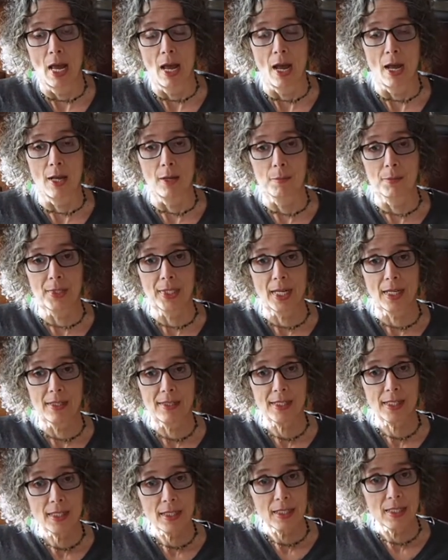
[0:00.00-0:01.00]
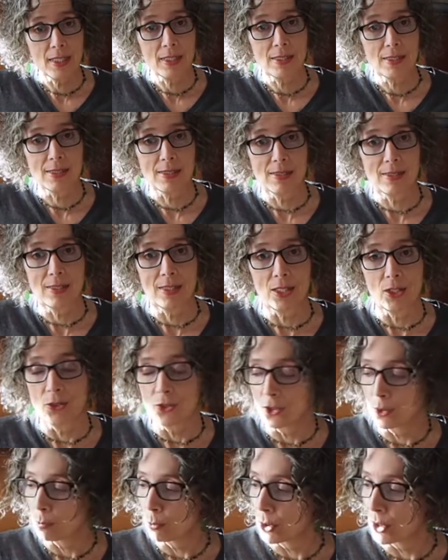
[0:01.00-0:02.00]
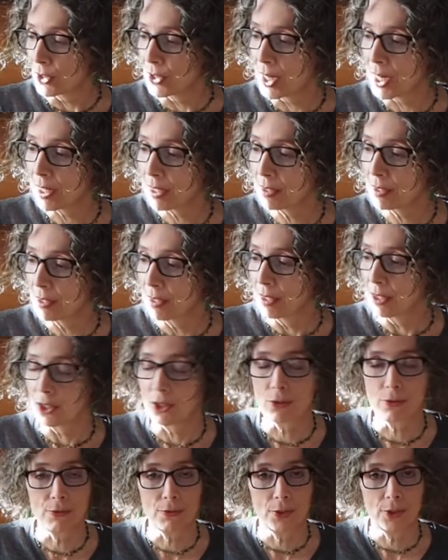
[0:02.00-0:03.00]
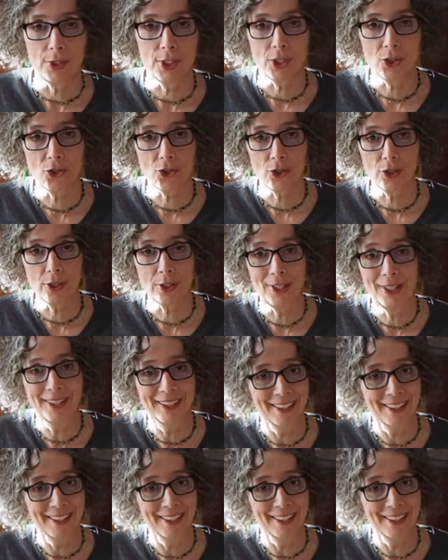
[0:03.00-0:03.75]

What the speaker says: The idea is that you just protect your furniture